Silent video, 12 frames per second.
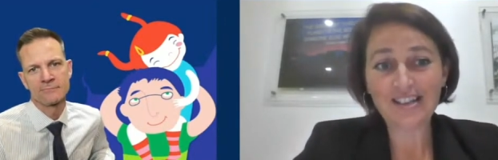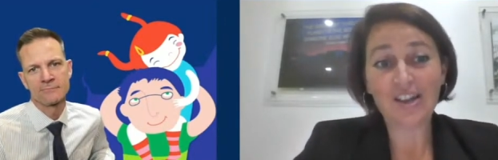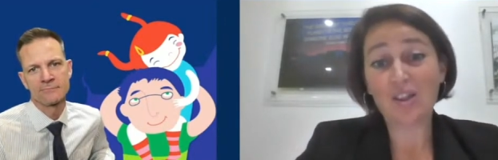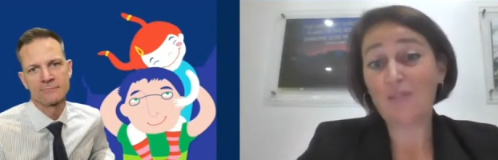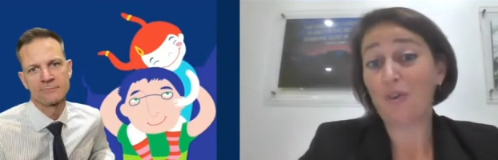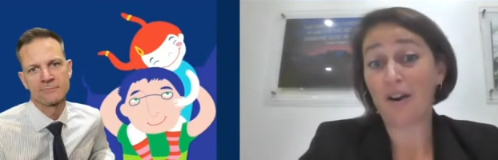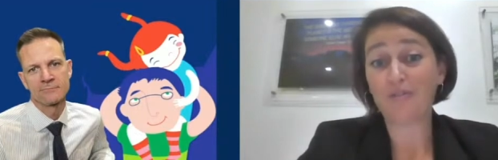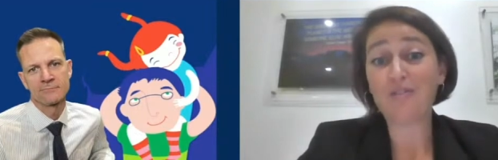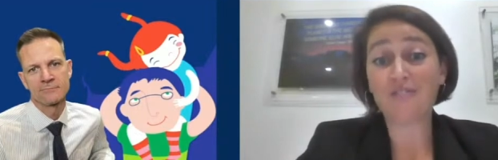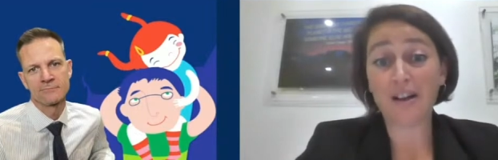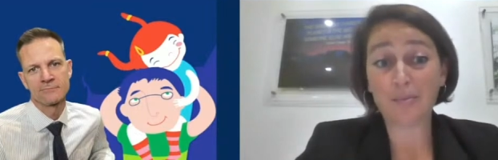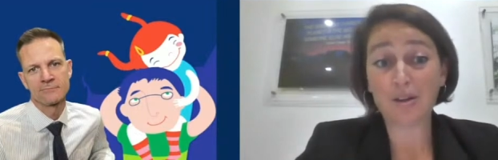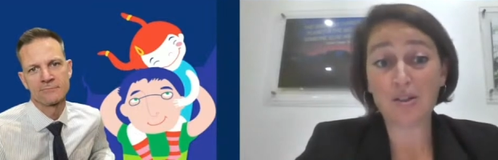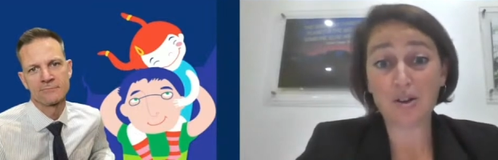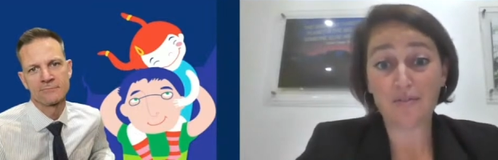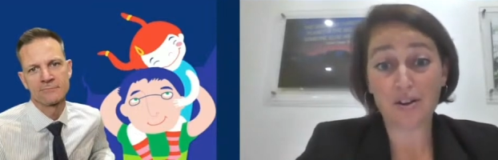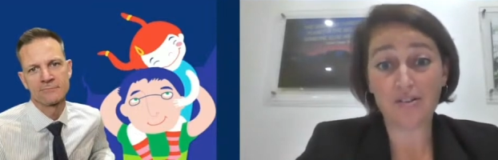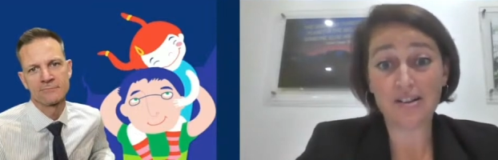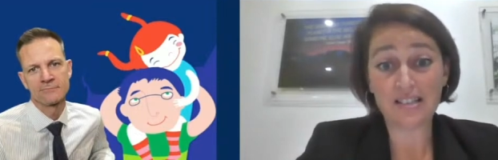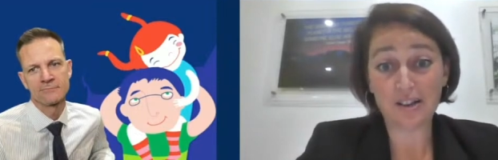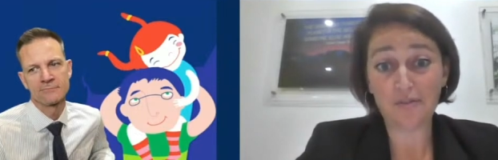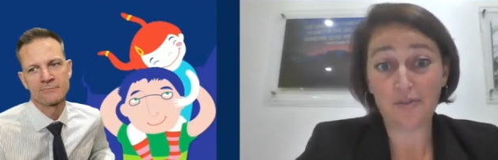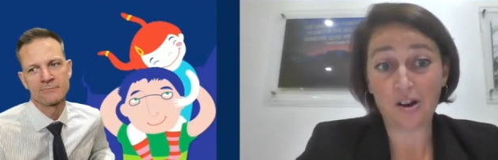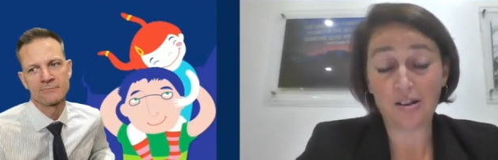Speaker 1: I think for every family, they're very
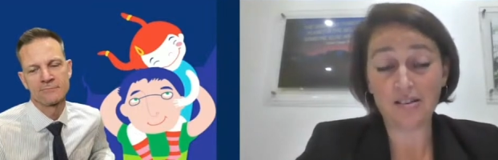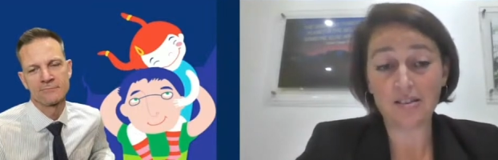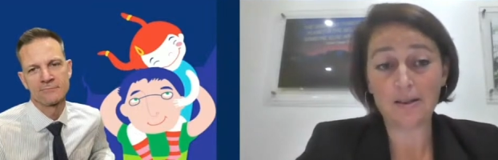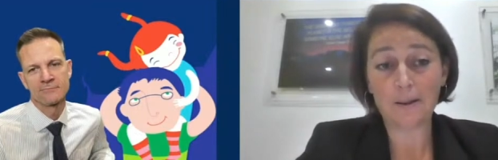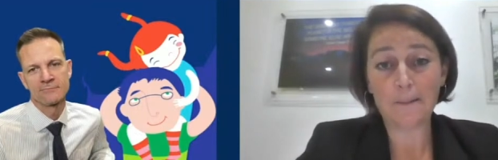different.